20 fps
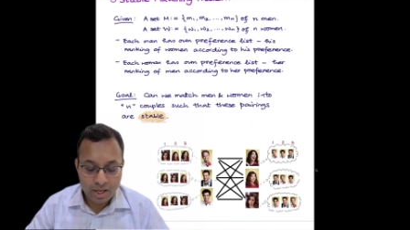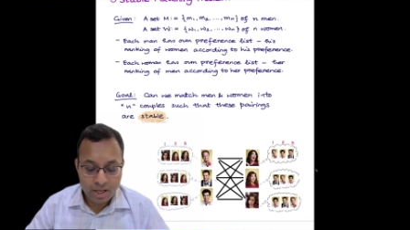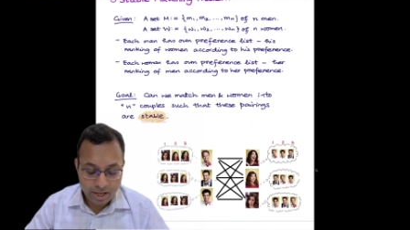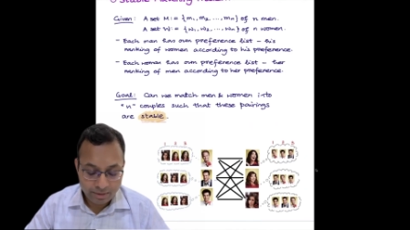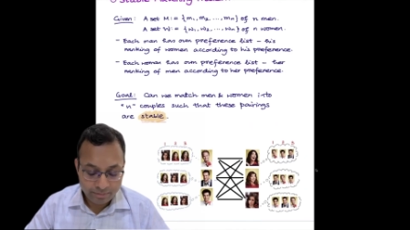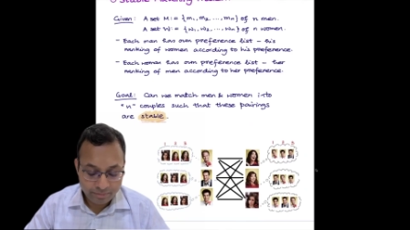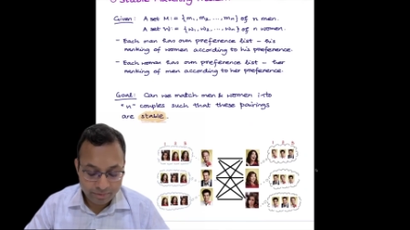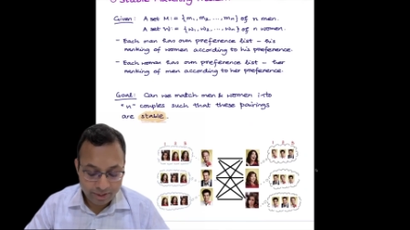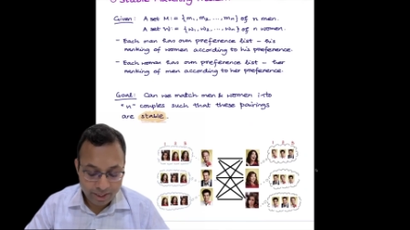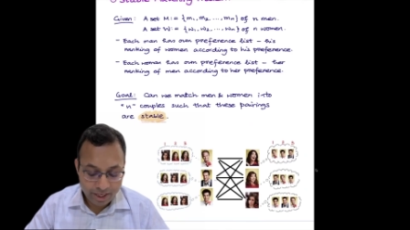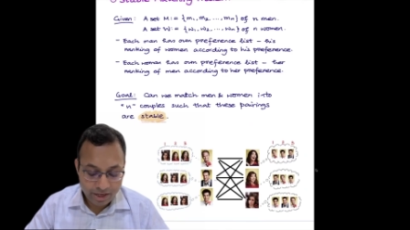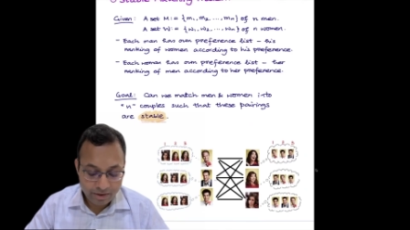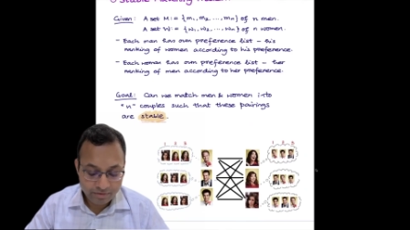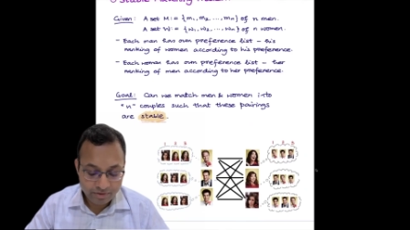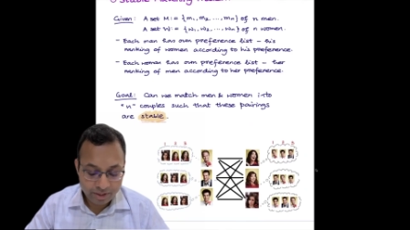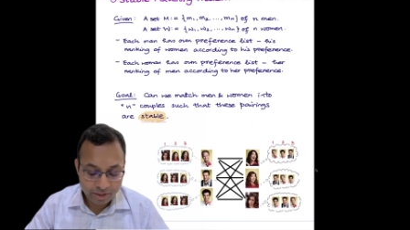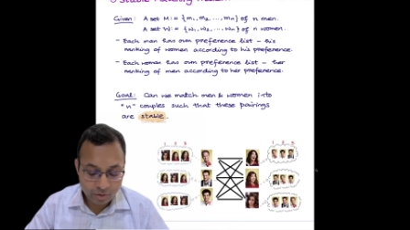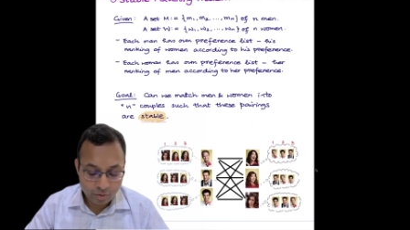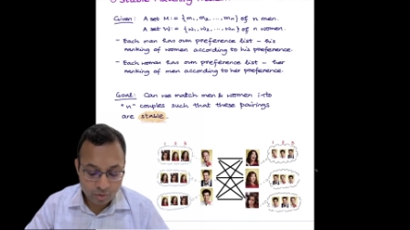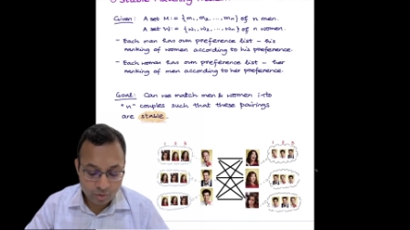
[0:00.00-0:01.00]
And they
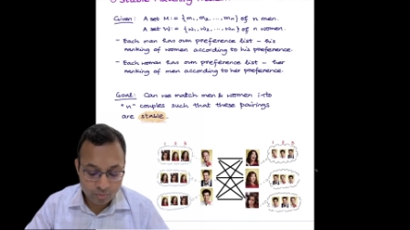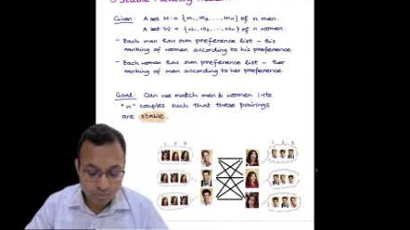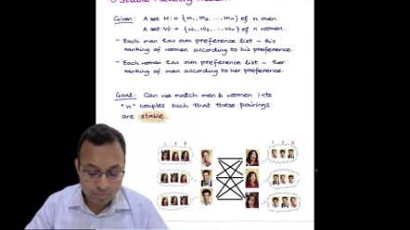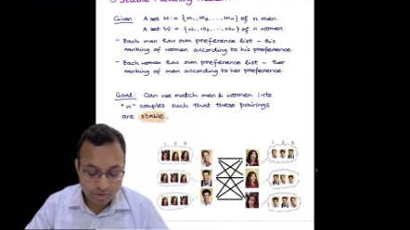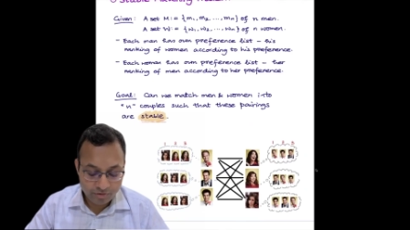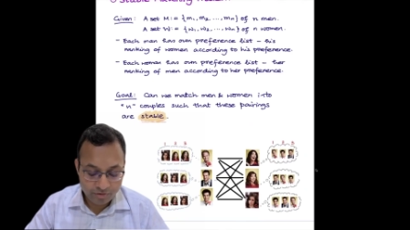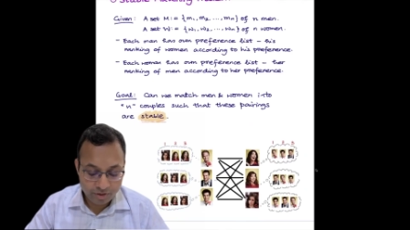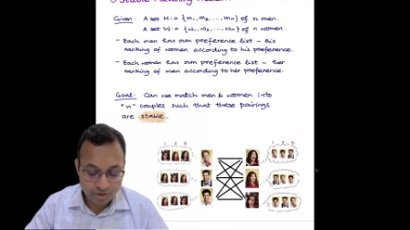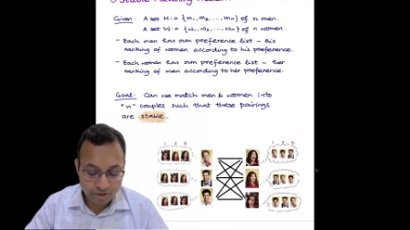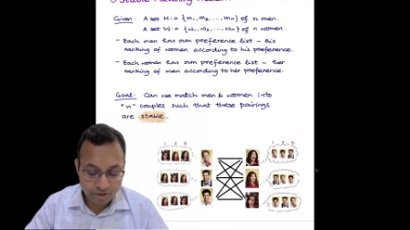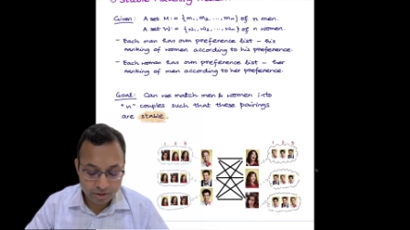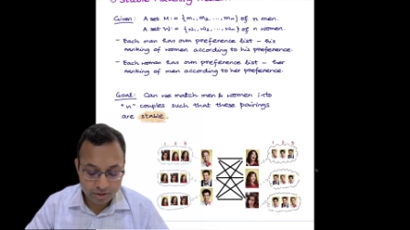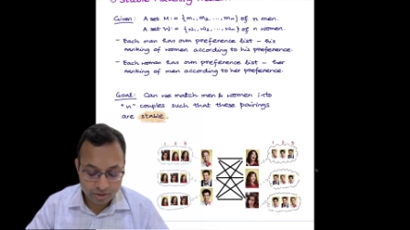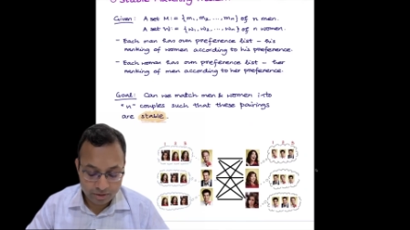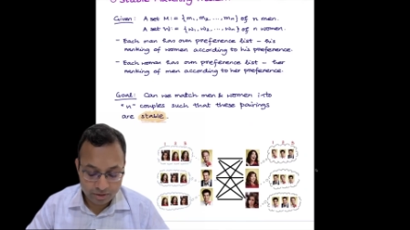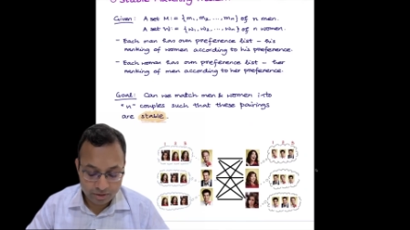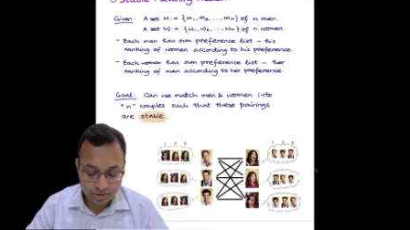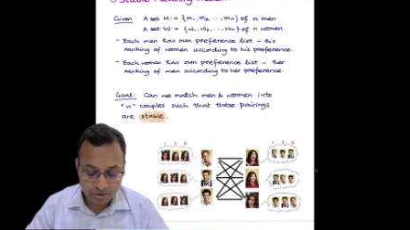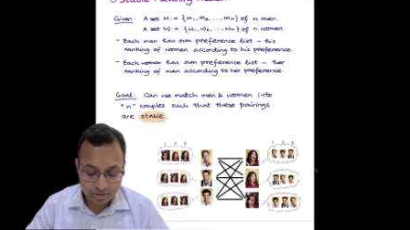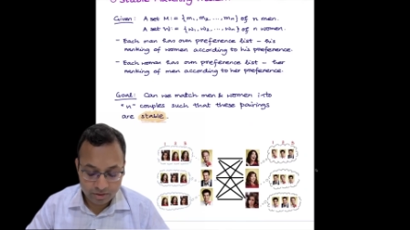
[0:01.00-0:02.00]
have their own
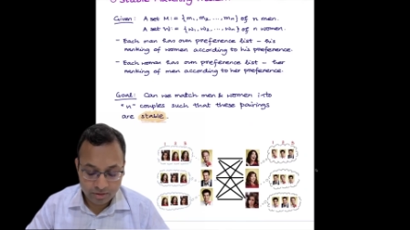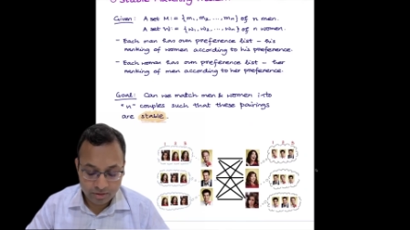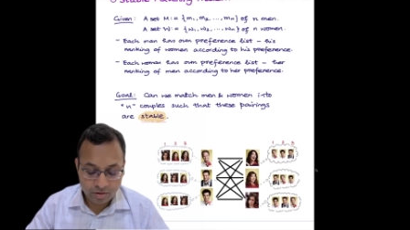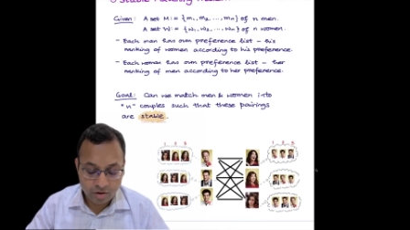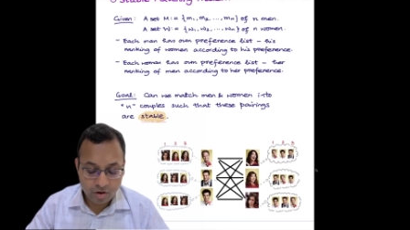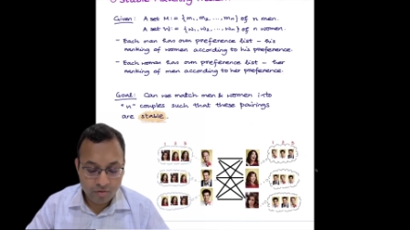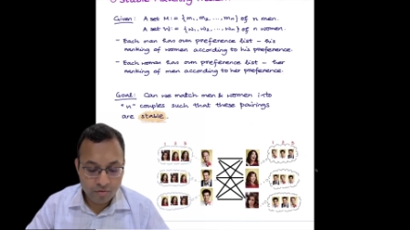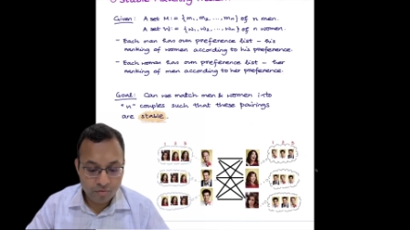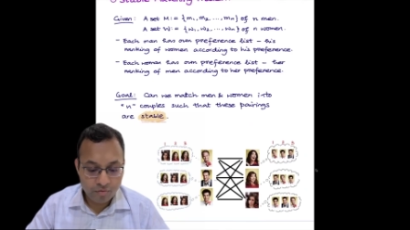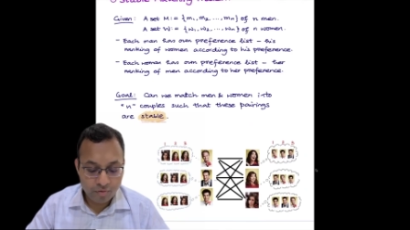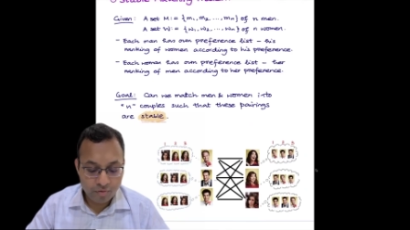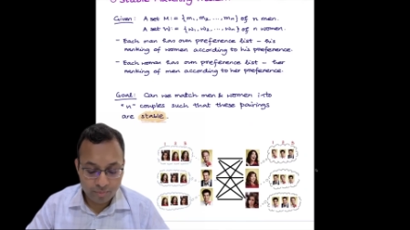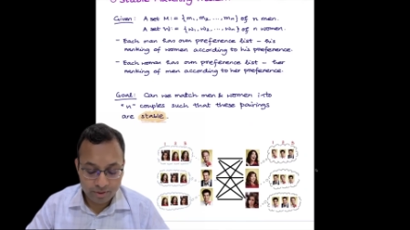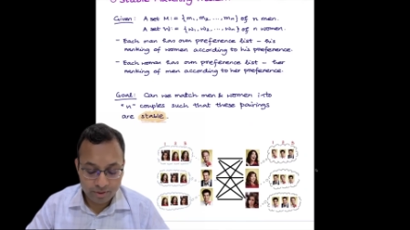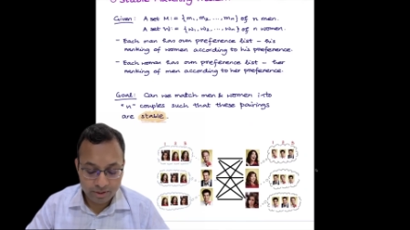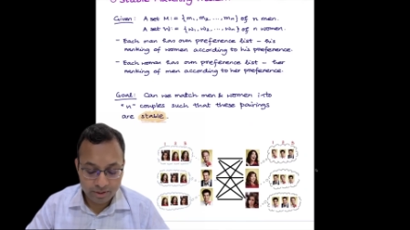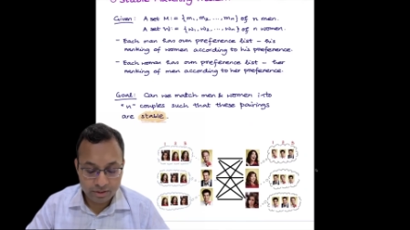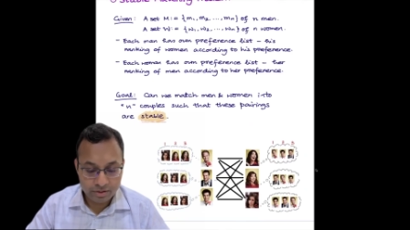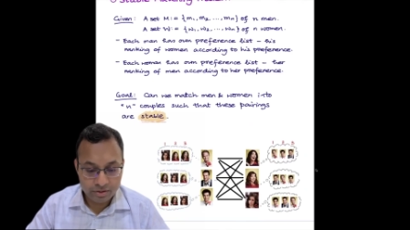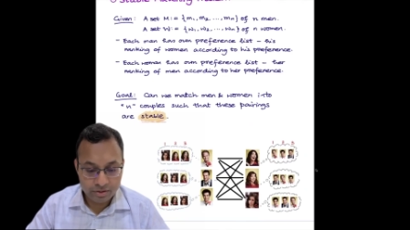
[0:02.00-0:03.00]
preferences of women.
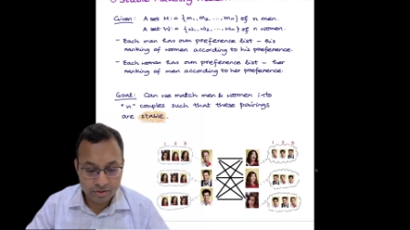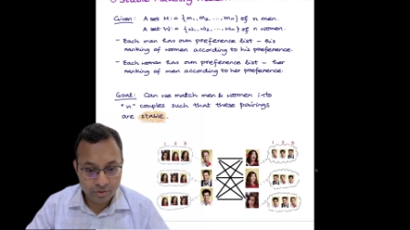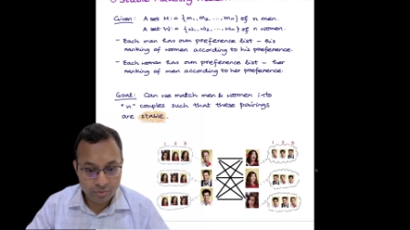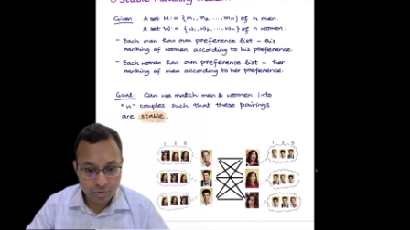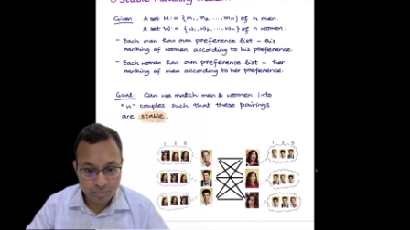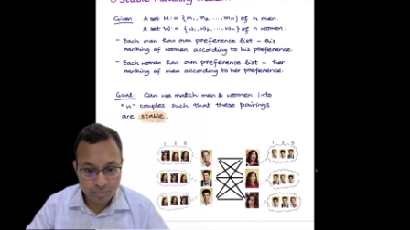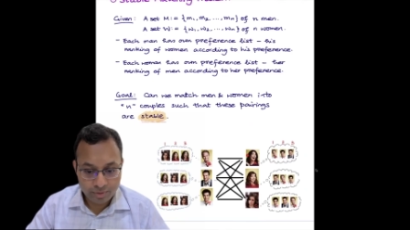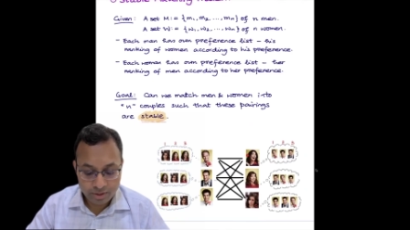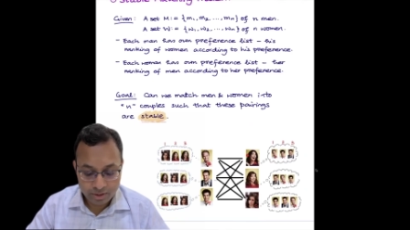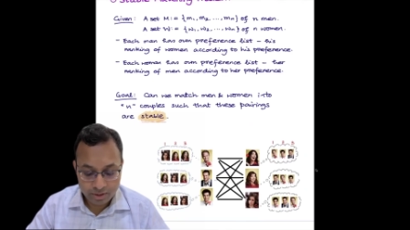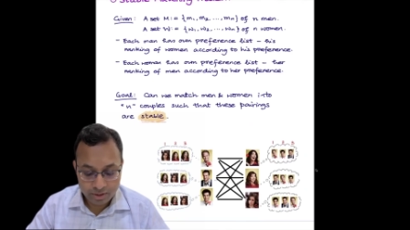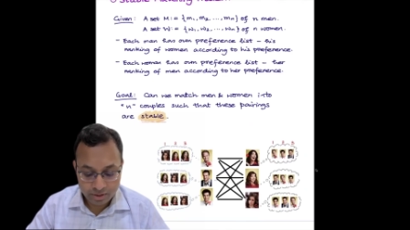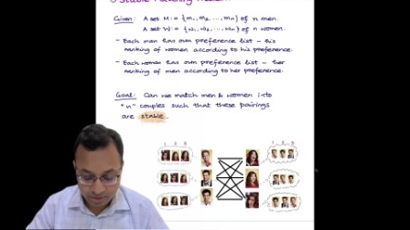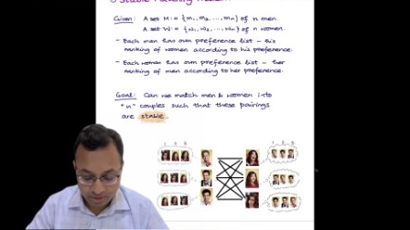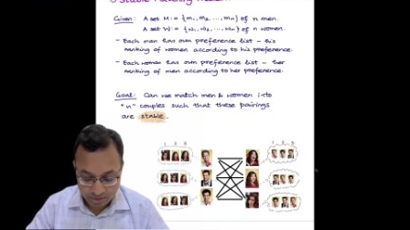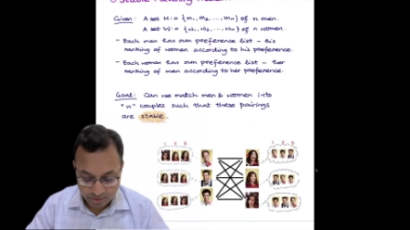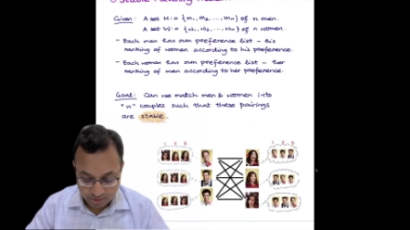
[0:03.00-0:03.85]
There are three women.